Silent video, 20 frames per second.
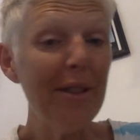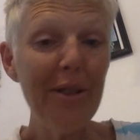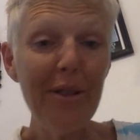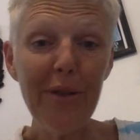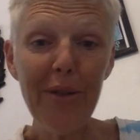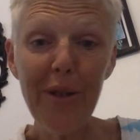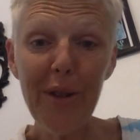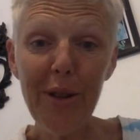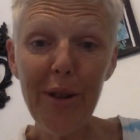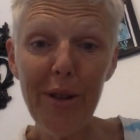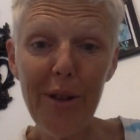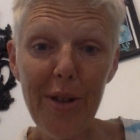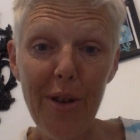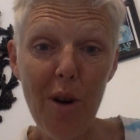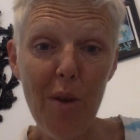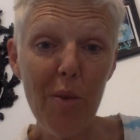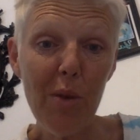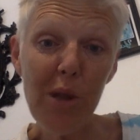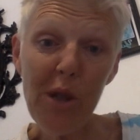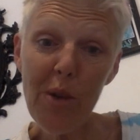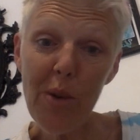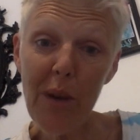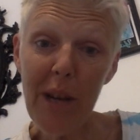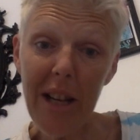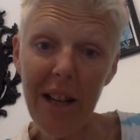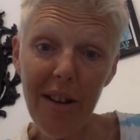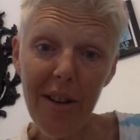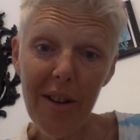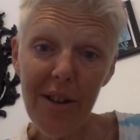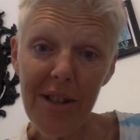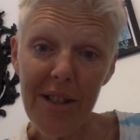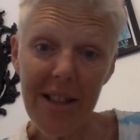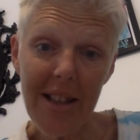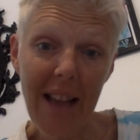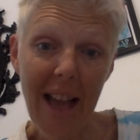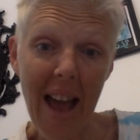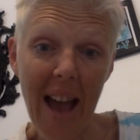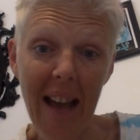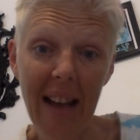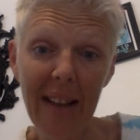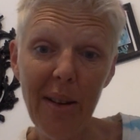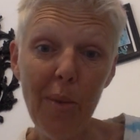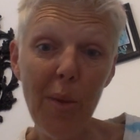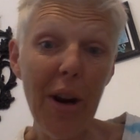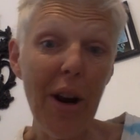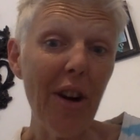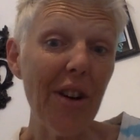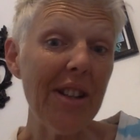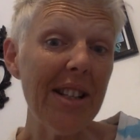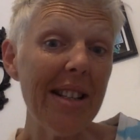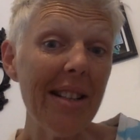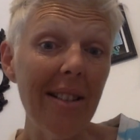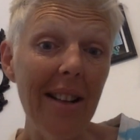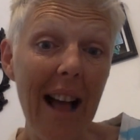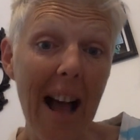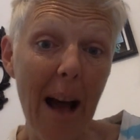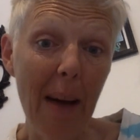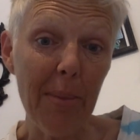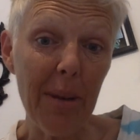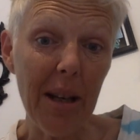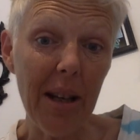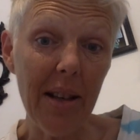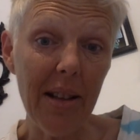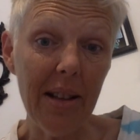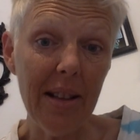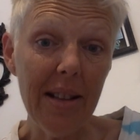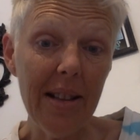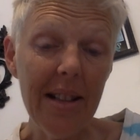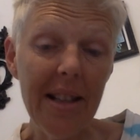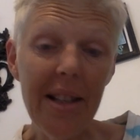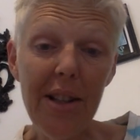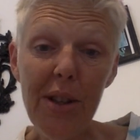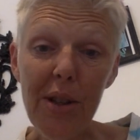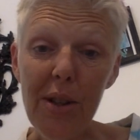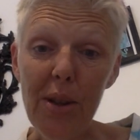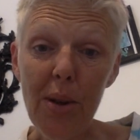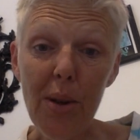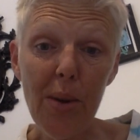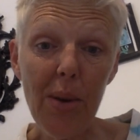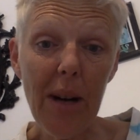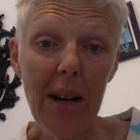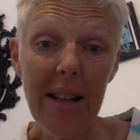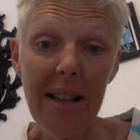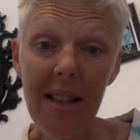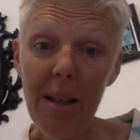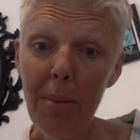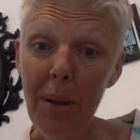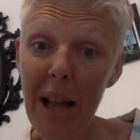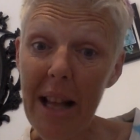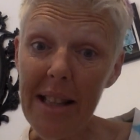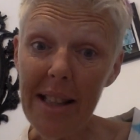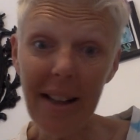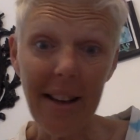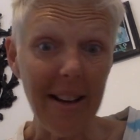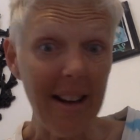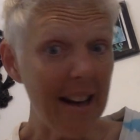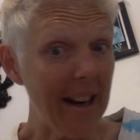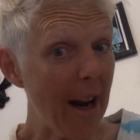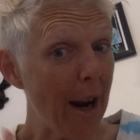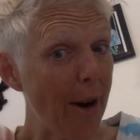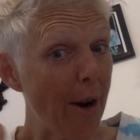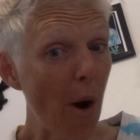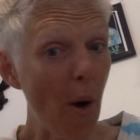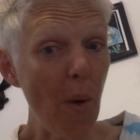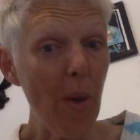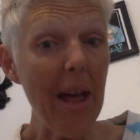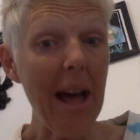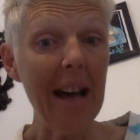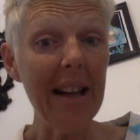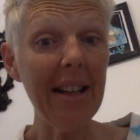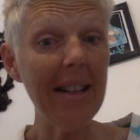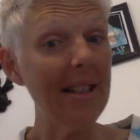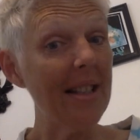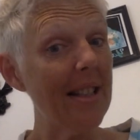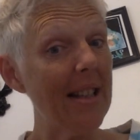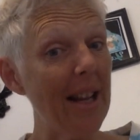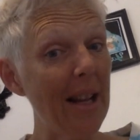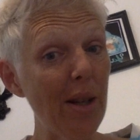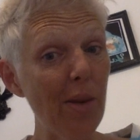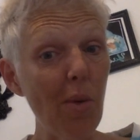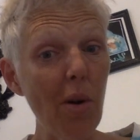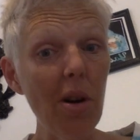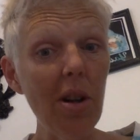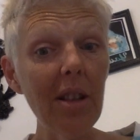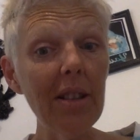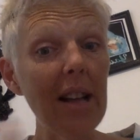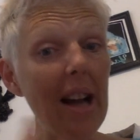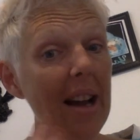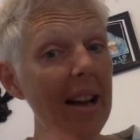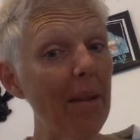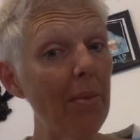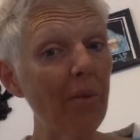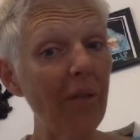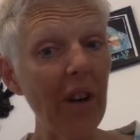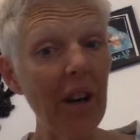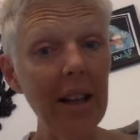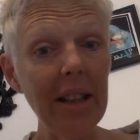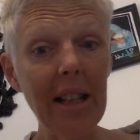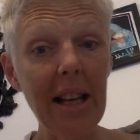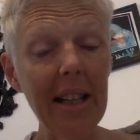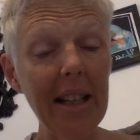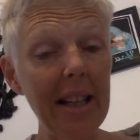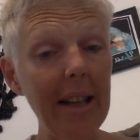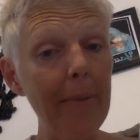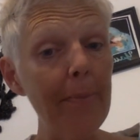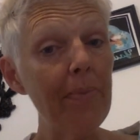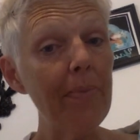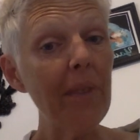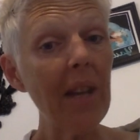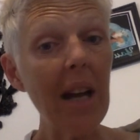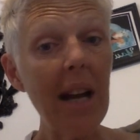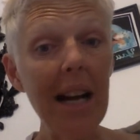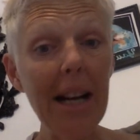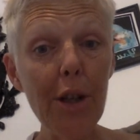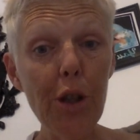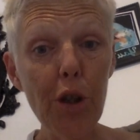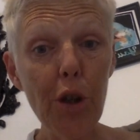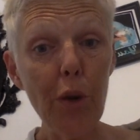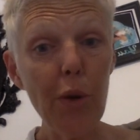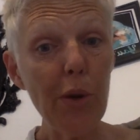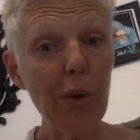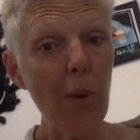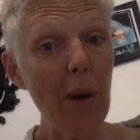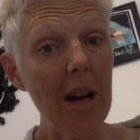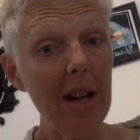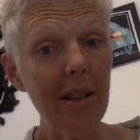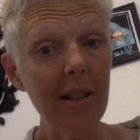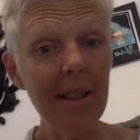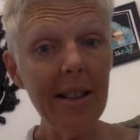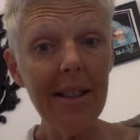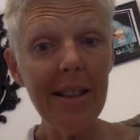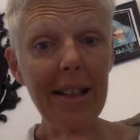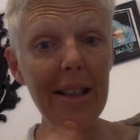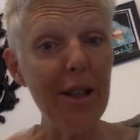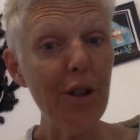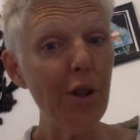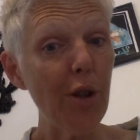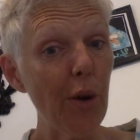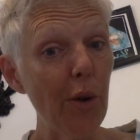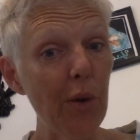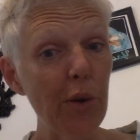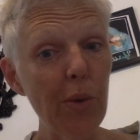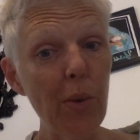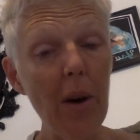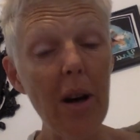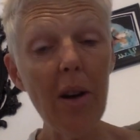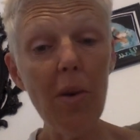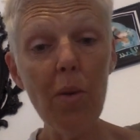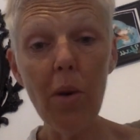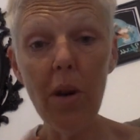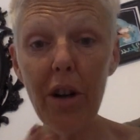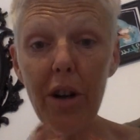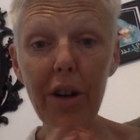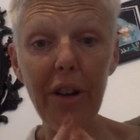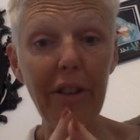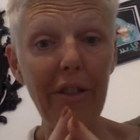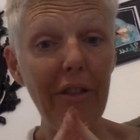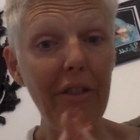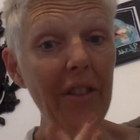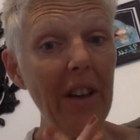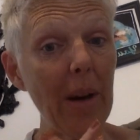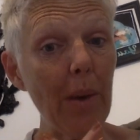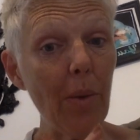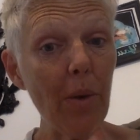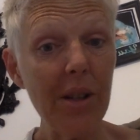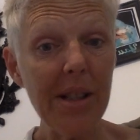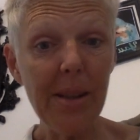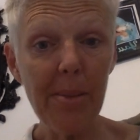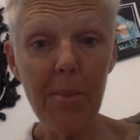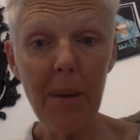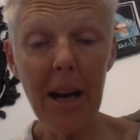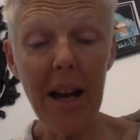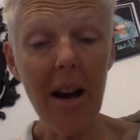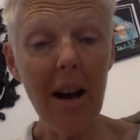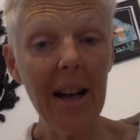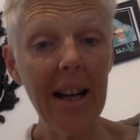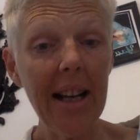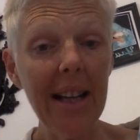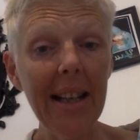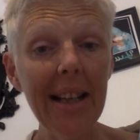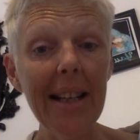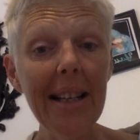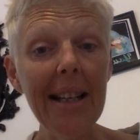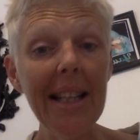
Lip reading: for almost 20 years, and we are still happy. So it's a blessing, and I know that in today's world, I am very lucky. I chose well, he chose well, we're a good fit, we're symbiotic,